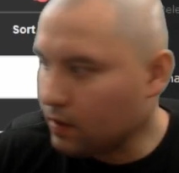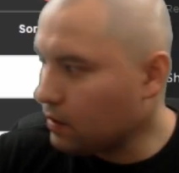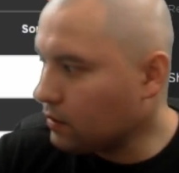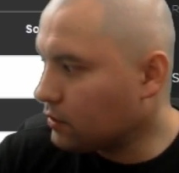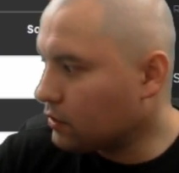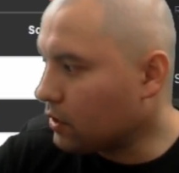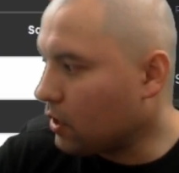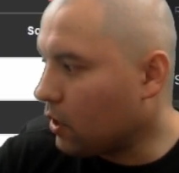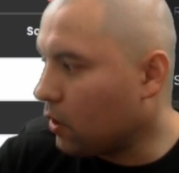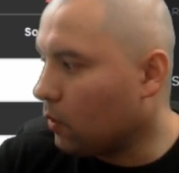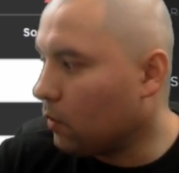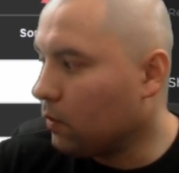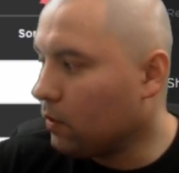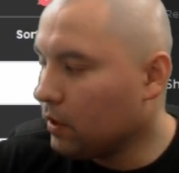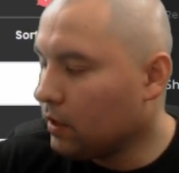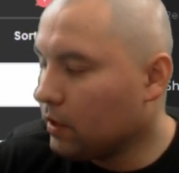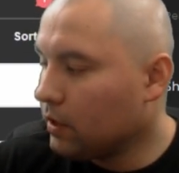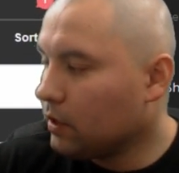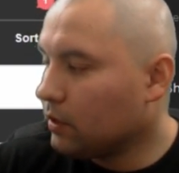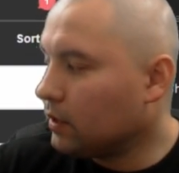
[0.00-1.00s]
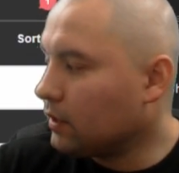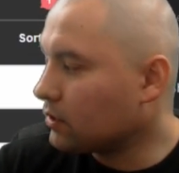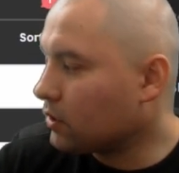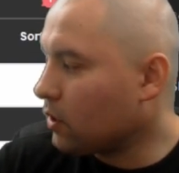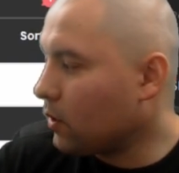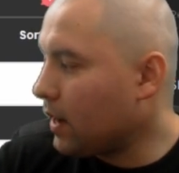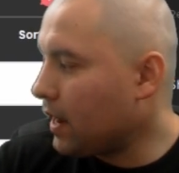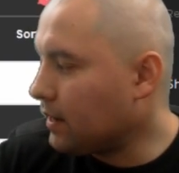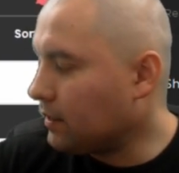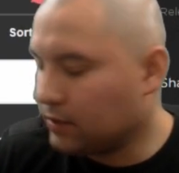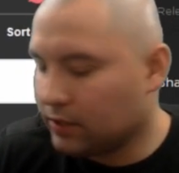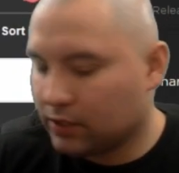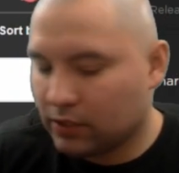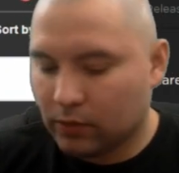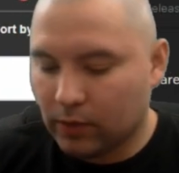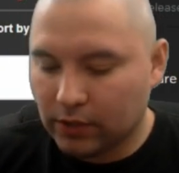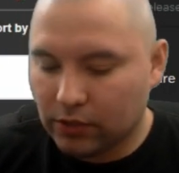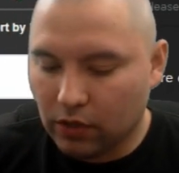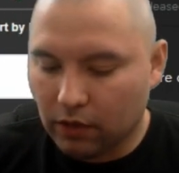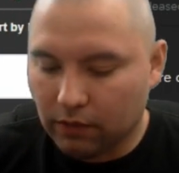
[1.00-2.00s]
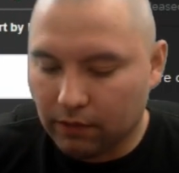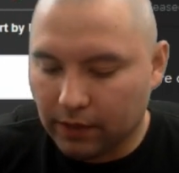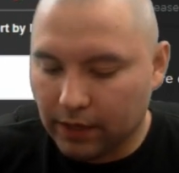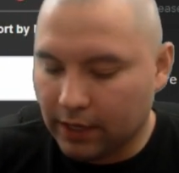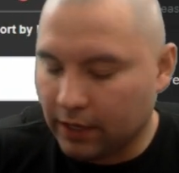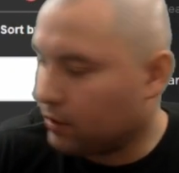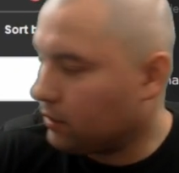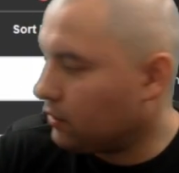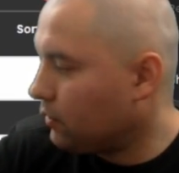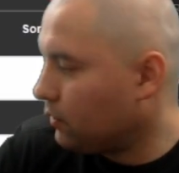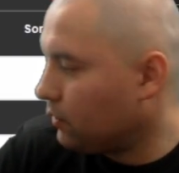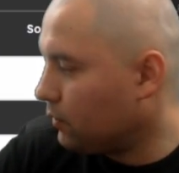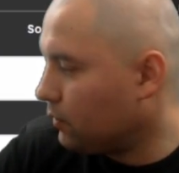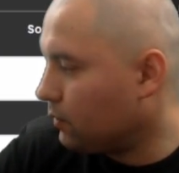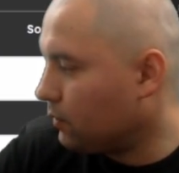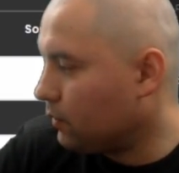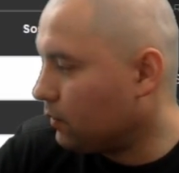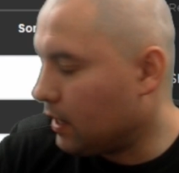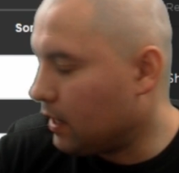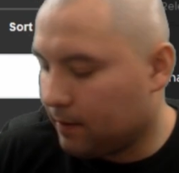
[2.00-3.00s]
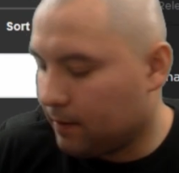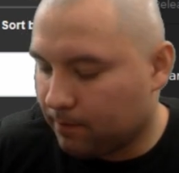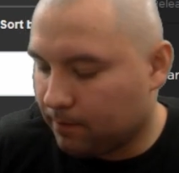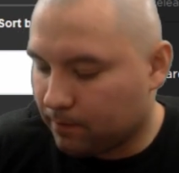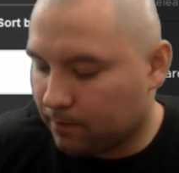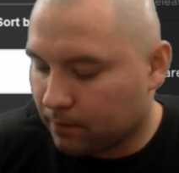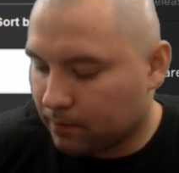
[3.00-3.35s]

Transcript: So let's go ahead and switch over here to